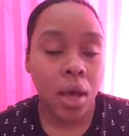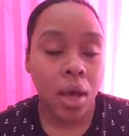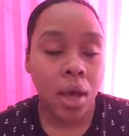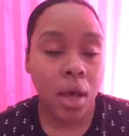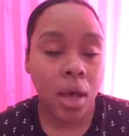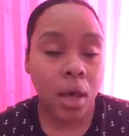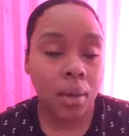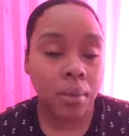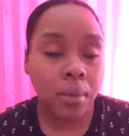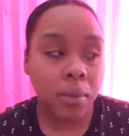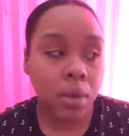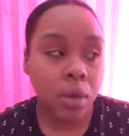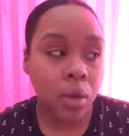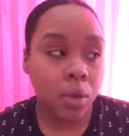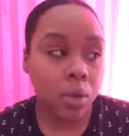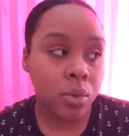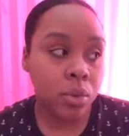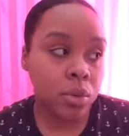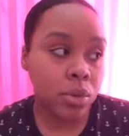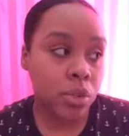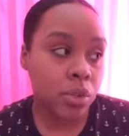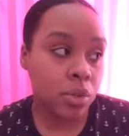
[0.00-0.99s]
I'm
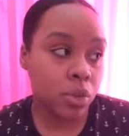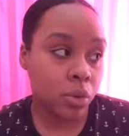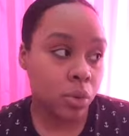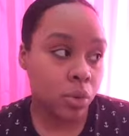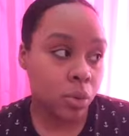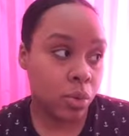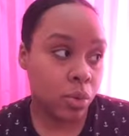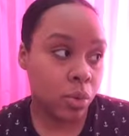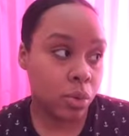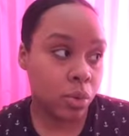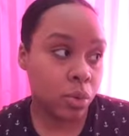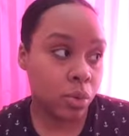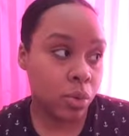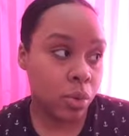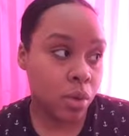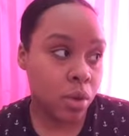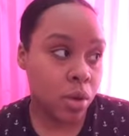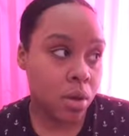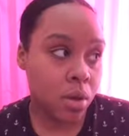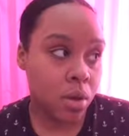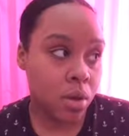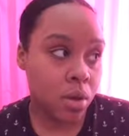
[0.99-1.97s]
going to
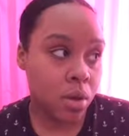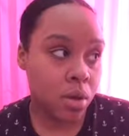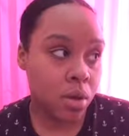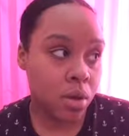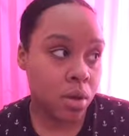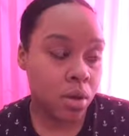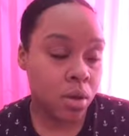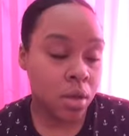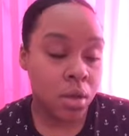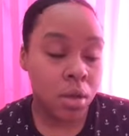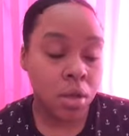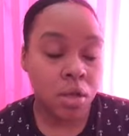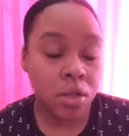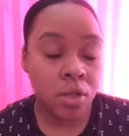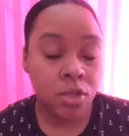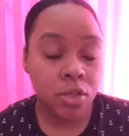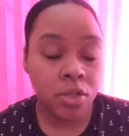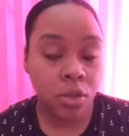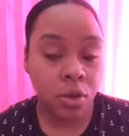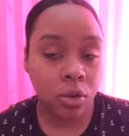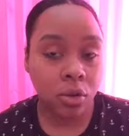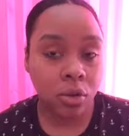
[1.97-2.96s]

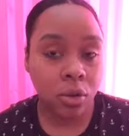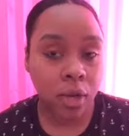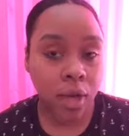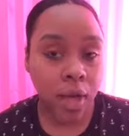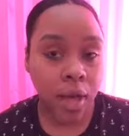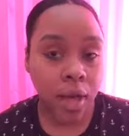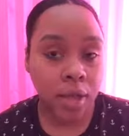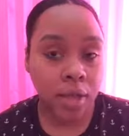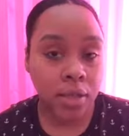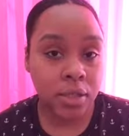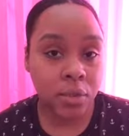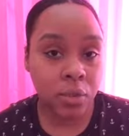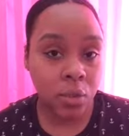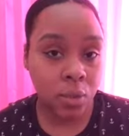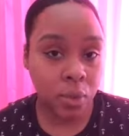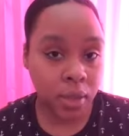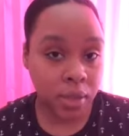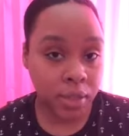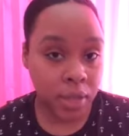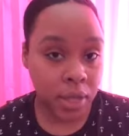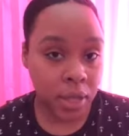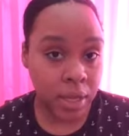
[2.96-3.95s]
show you guys
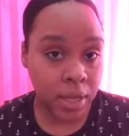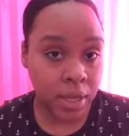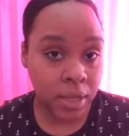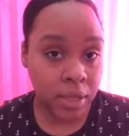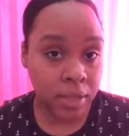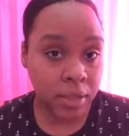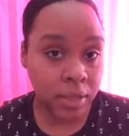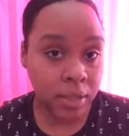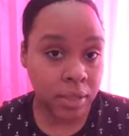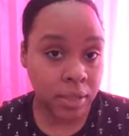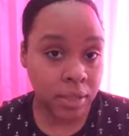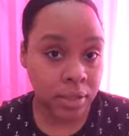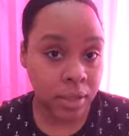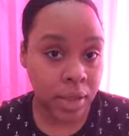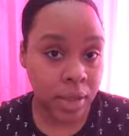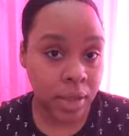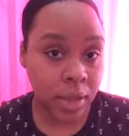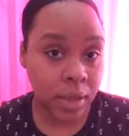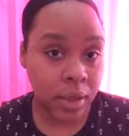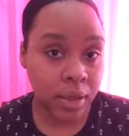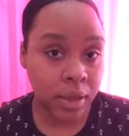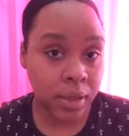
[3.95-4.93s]
what the hair looks
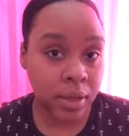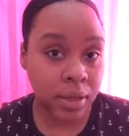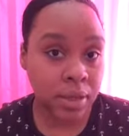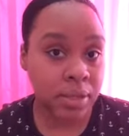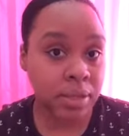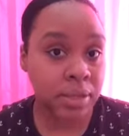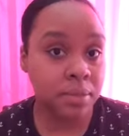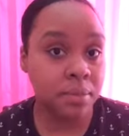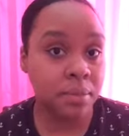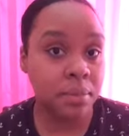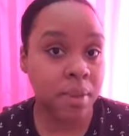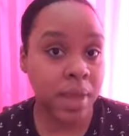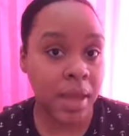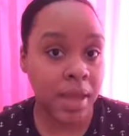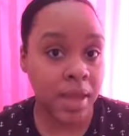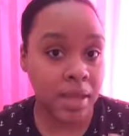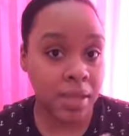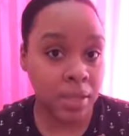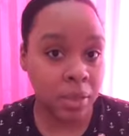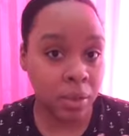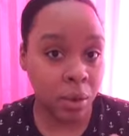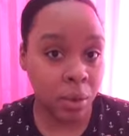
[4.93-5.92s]
like. It's made
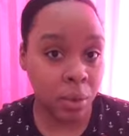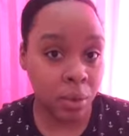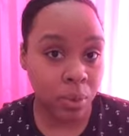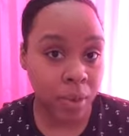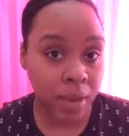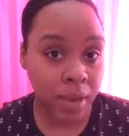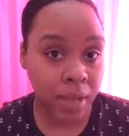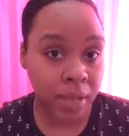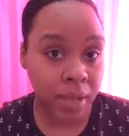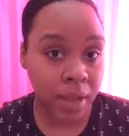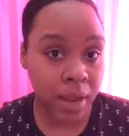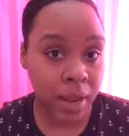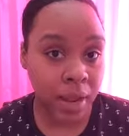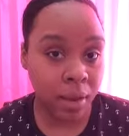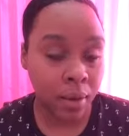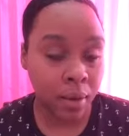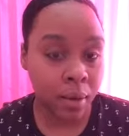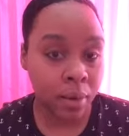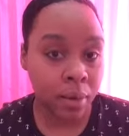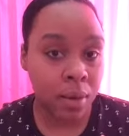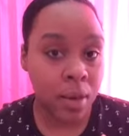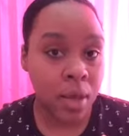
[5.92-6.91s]
into a wig
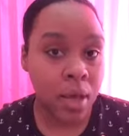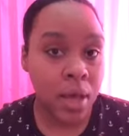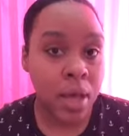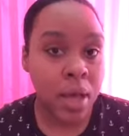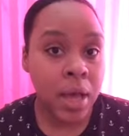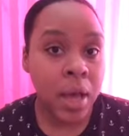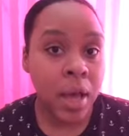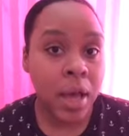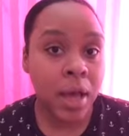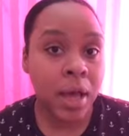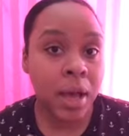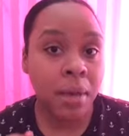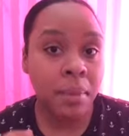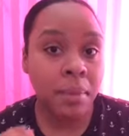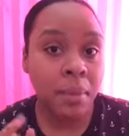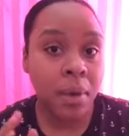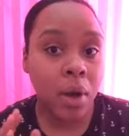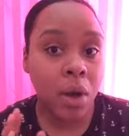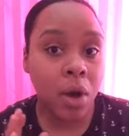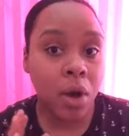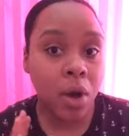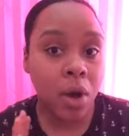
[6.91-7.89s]
now.
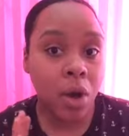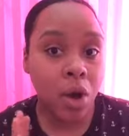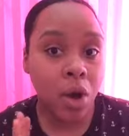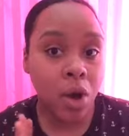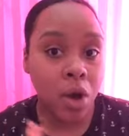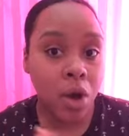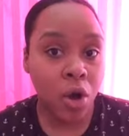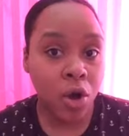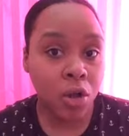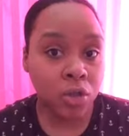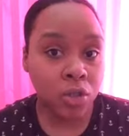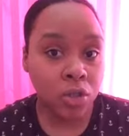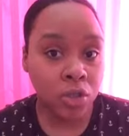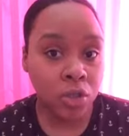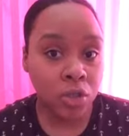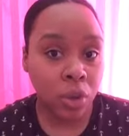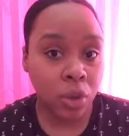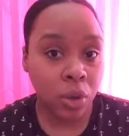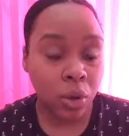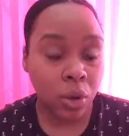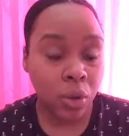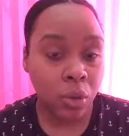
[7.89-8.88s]
I'm
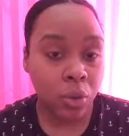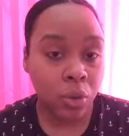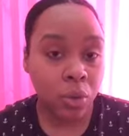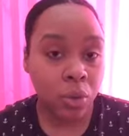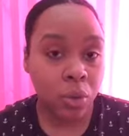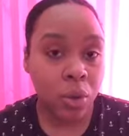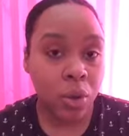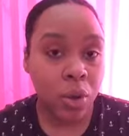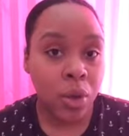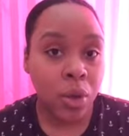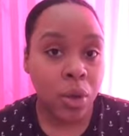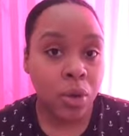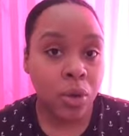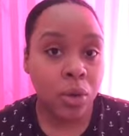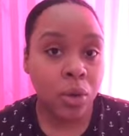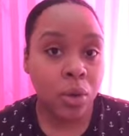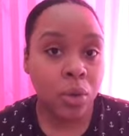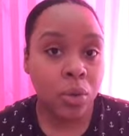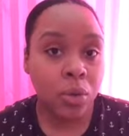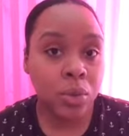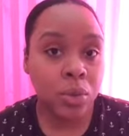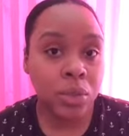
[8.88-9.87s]
also
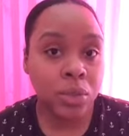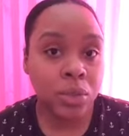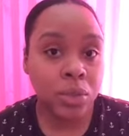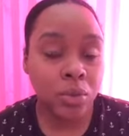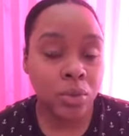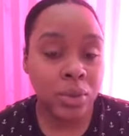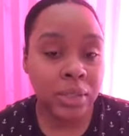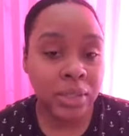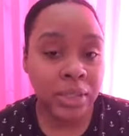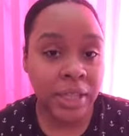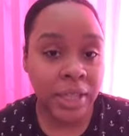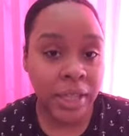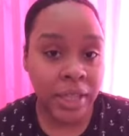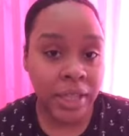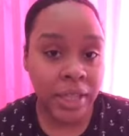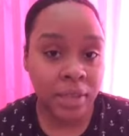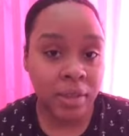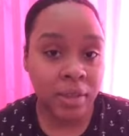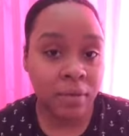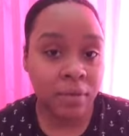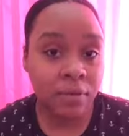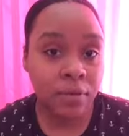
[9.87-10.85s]
going to link
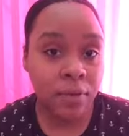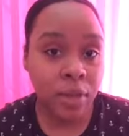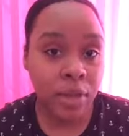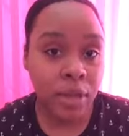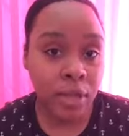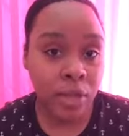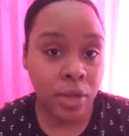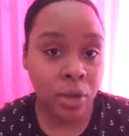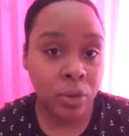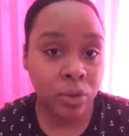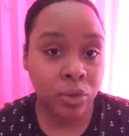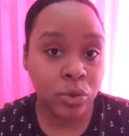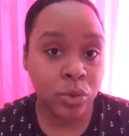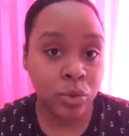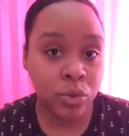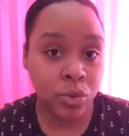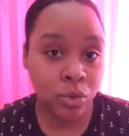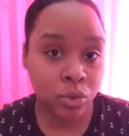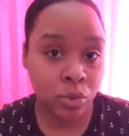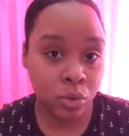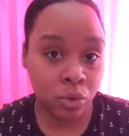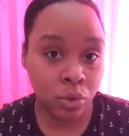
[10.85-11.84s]
the video
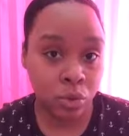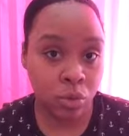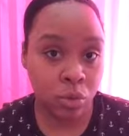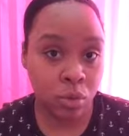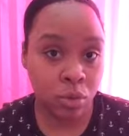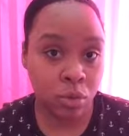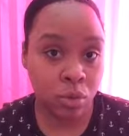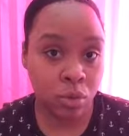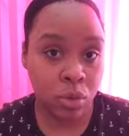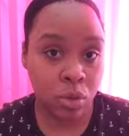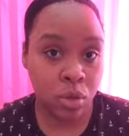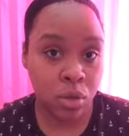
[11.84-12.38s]
to